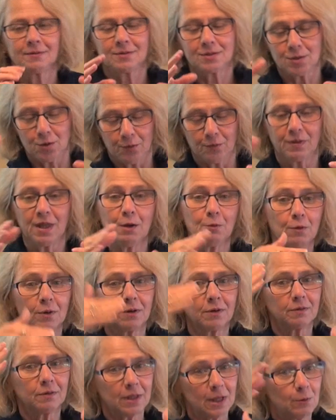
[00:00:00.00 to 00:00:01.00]
so they,
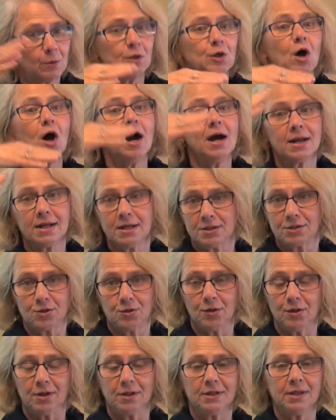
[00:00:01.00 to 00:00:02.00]
were, they were not as
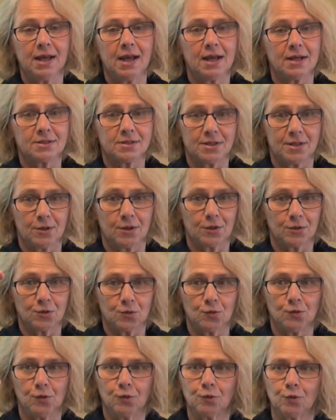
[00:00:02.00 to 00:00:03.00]
good as their
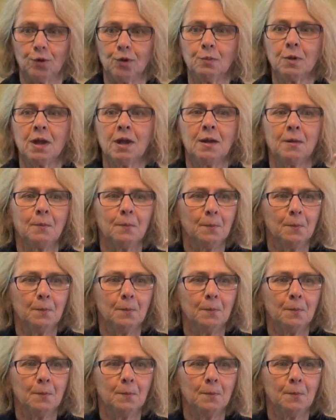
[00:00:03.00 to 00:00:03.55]
control group,